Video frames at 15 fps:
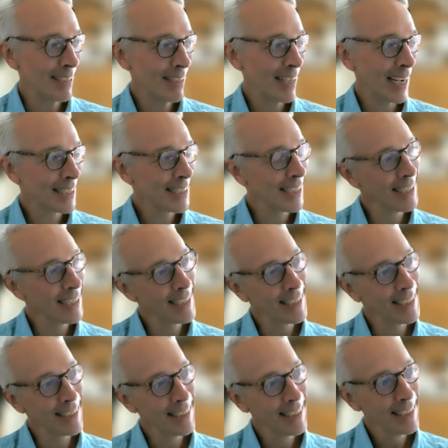
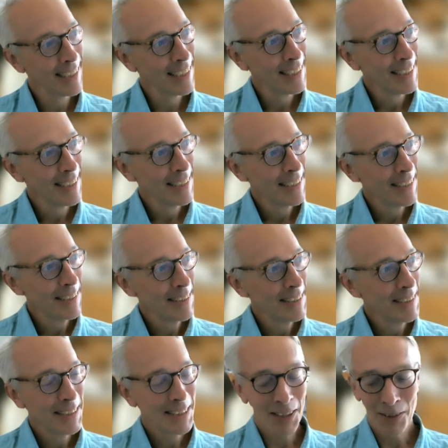actually
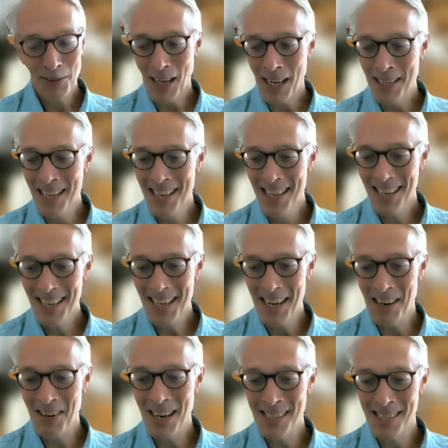sort of,
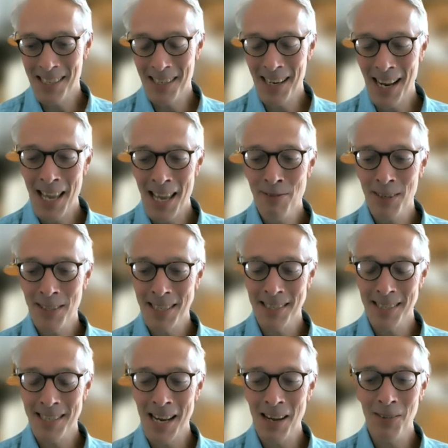as naive as it
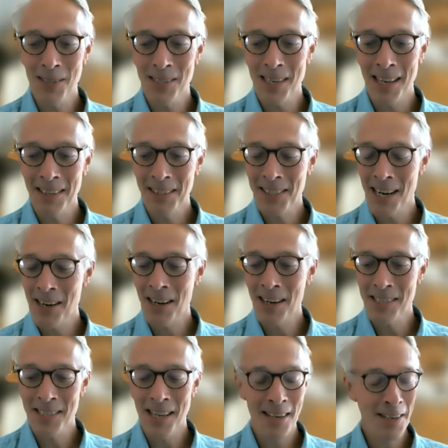sounds, trying to
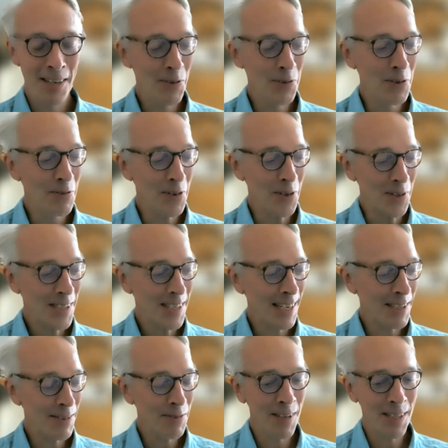understand the universe as
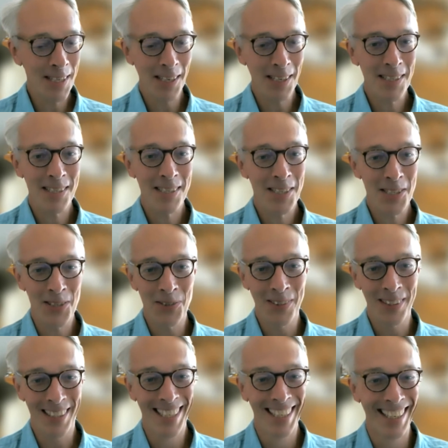a physics
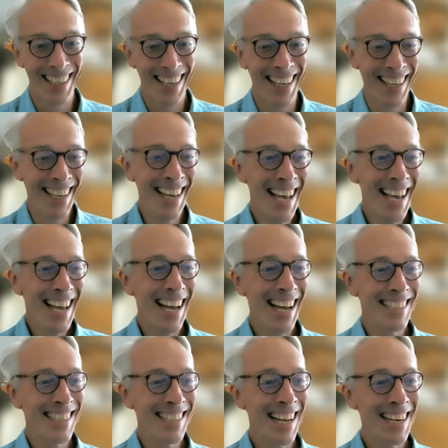student,
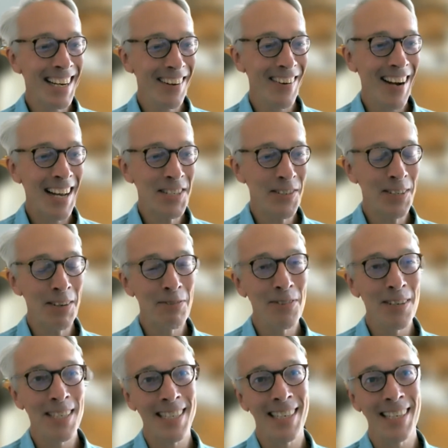as an undergraduate in
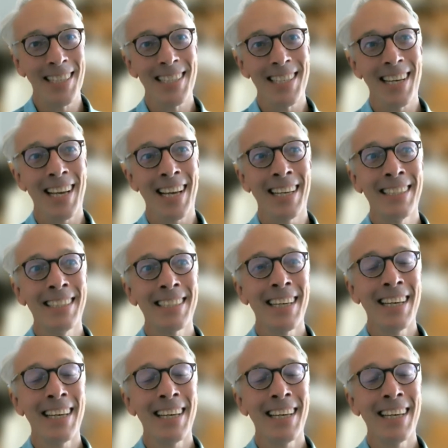physics. And